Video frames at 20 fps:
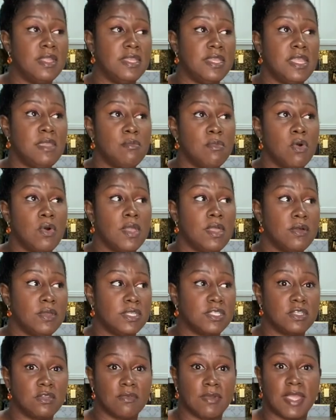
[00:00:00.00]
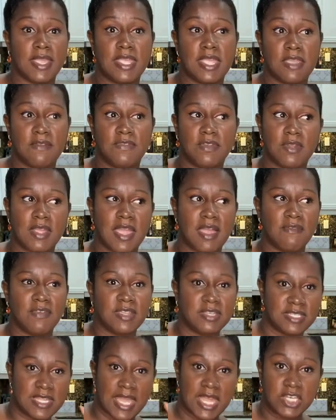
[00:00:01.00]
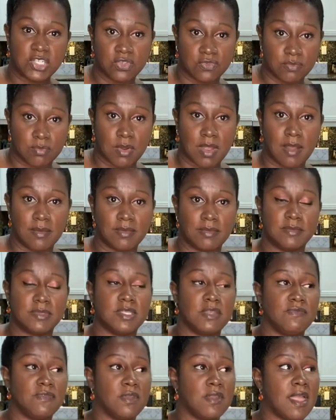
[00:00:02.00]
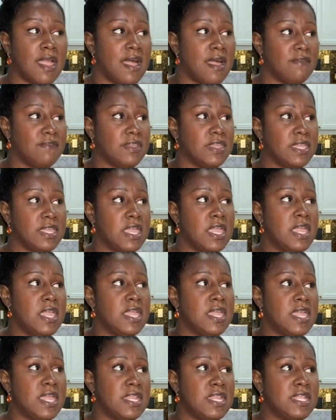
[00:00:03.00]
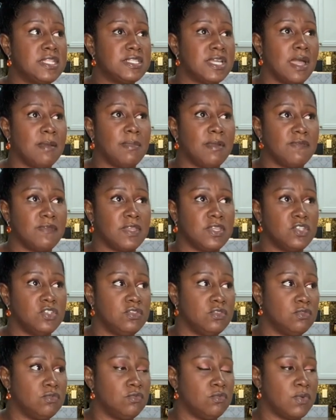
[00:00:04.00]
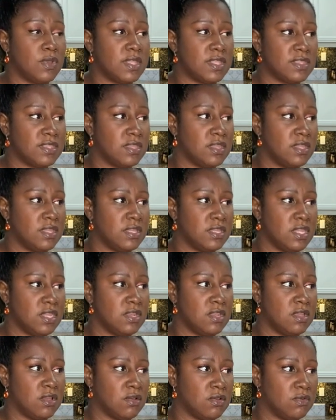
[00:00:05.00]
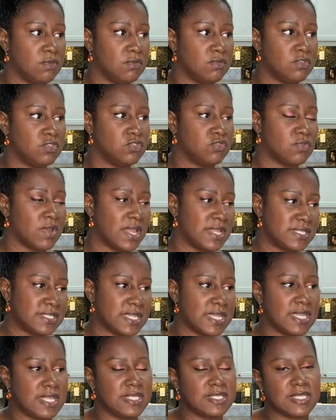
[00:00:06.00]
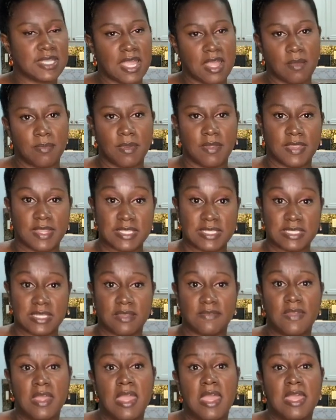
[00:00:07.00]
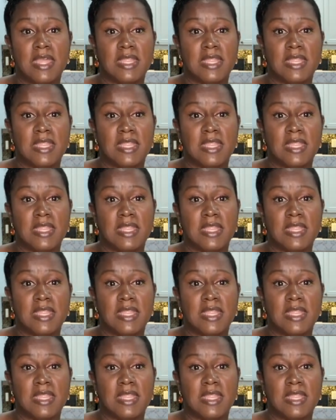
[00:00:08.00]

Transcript: Neem oil is great if you're having dandruff problems, if you're having any type of issue with, you know, dry skin, scalp, all that stuff.